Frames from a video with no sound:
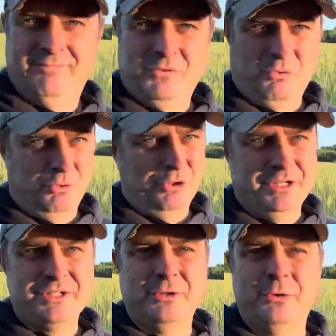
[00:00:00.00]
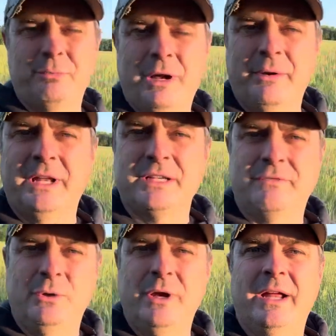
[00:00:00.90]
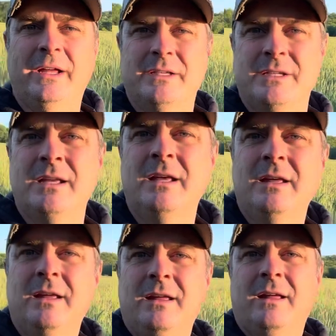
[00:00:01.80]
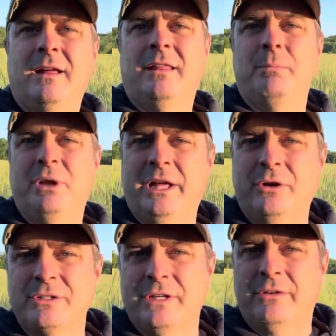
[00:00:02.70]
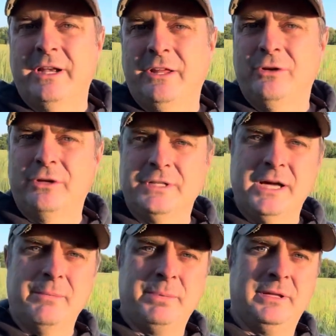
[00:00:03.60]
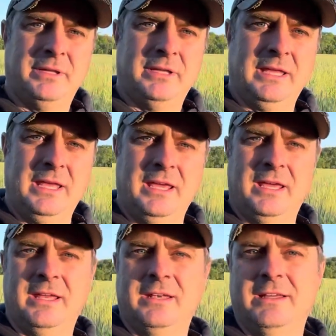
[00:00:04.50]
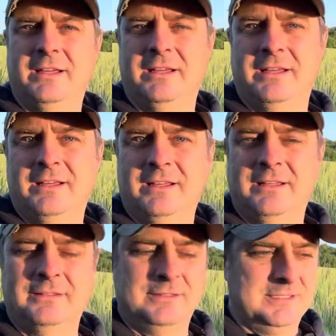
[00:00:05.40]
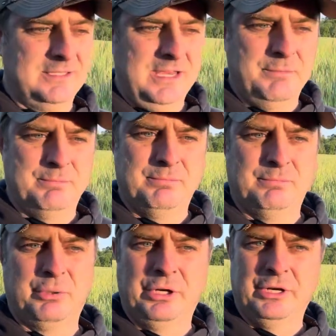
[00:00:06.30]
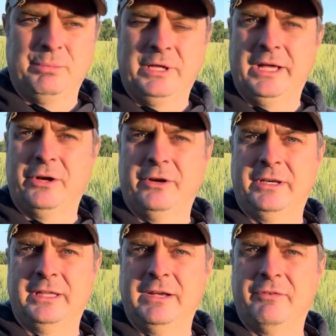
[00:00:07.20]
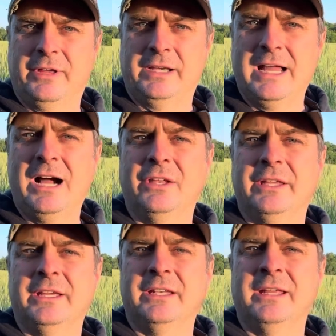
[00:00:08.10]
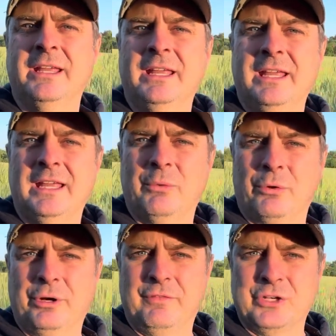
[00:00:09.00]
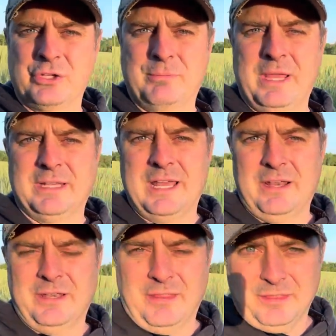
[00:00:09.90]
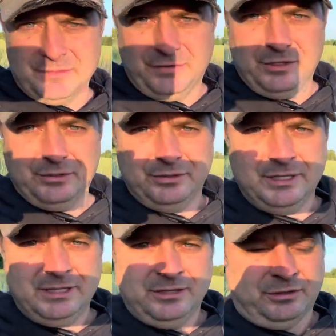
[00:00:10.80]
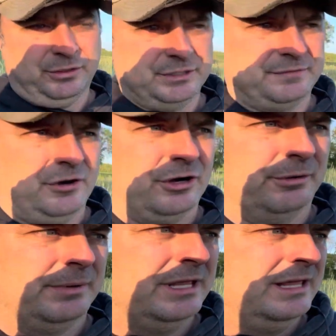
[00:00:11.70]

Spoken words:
really soon, probably next few days. The planter is getting ready to get hooked up and seed put in the planter and get everything dialed in. And we're going to eventually make it down into this field or this farm